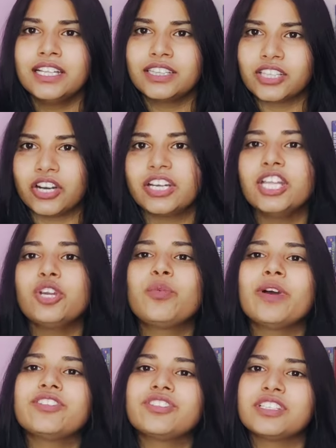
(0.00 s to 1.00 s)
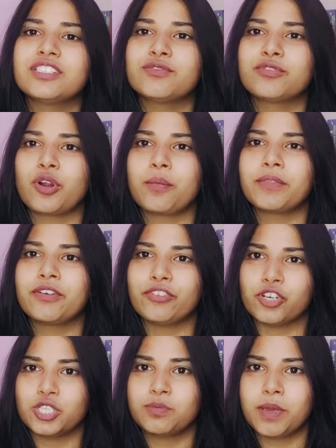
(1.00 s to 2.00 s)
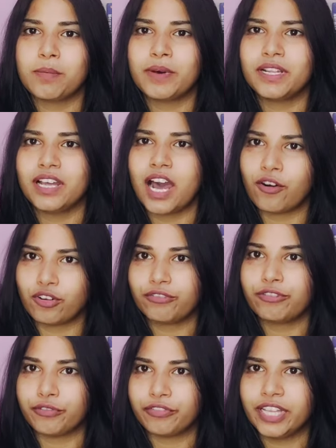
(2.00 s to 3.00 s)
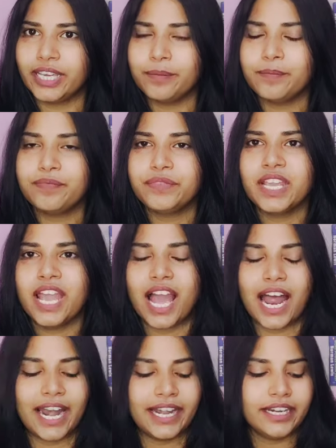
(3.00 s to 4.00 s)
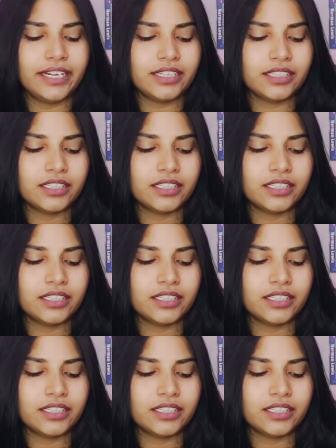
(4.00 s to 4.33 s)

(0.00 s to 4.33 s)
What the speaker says: 30 questions from the first paper out of 50 and